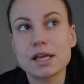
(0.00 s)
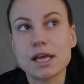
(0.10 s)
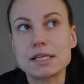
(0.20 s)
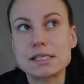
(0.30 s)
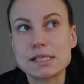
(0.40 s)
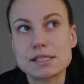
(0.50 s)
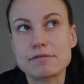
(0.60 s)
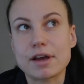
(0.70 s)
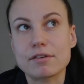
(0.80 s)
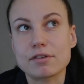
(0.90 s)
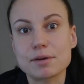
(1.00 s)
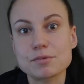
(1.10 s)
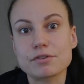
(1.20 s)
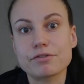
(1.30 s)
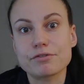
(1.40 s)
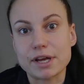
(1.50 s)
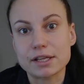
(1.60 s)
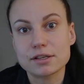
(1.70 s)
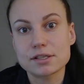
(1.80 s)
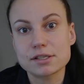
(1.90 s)
and 65 grams of
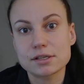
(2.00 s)
fat.